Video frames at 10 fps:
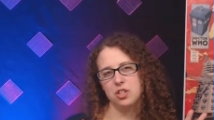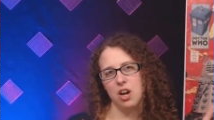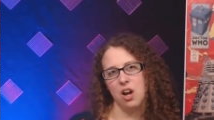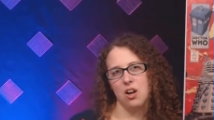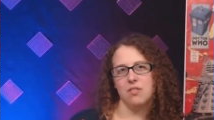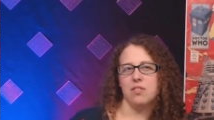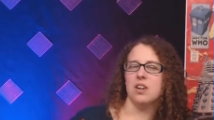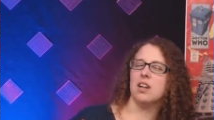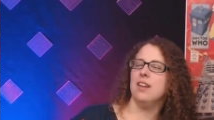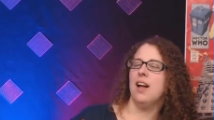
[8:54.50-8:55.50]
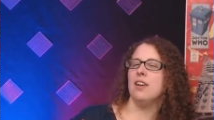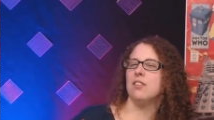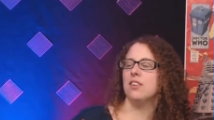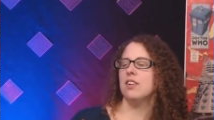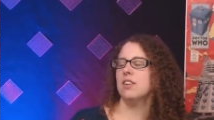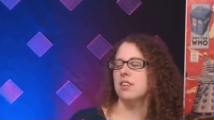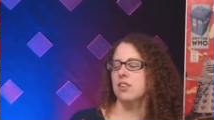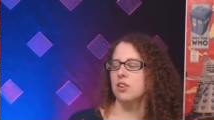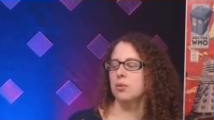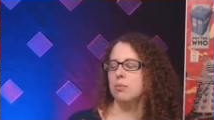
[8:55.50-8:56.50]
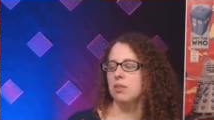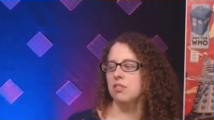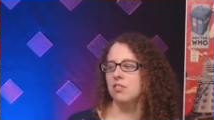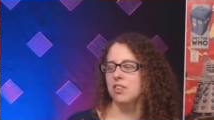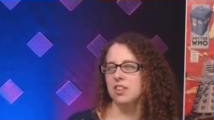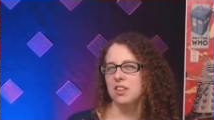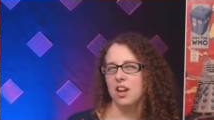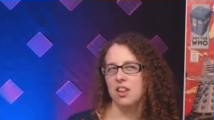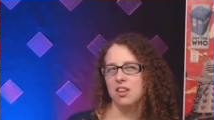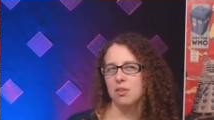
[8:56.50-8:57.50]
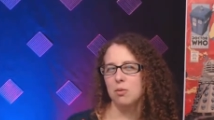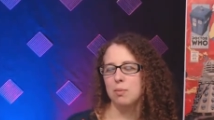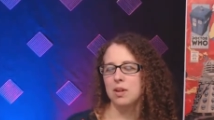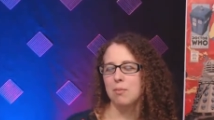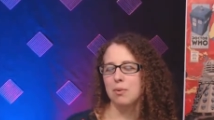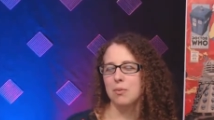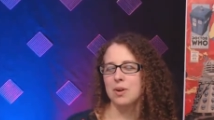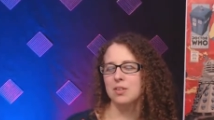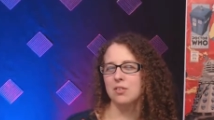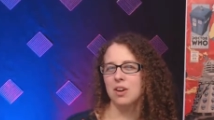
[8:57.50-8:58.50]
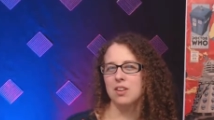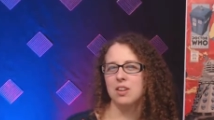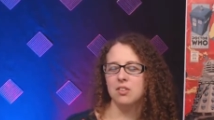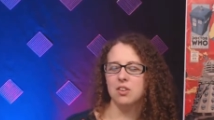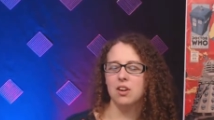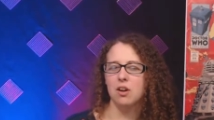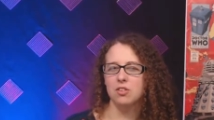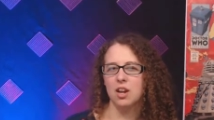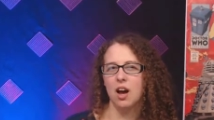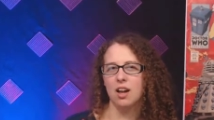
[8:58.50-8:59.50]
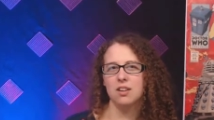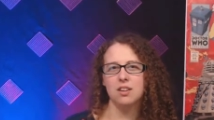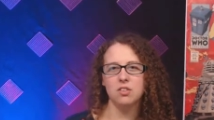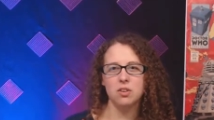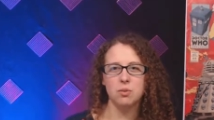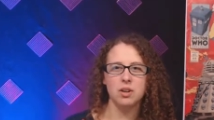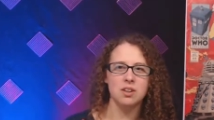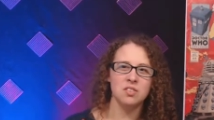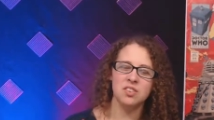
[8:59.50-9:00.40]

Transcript: of a classic Christmas villain that I think will be number 1. So I think he's good. I'll say hot. He's good where he is.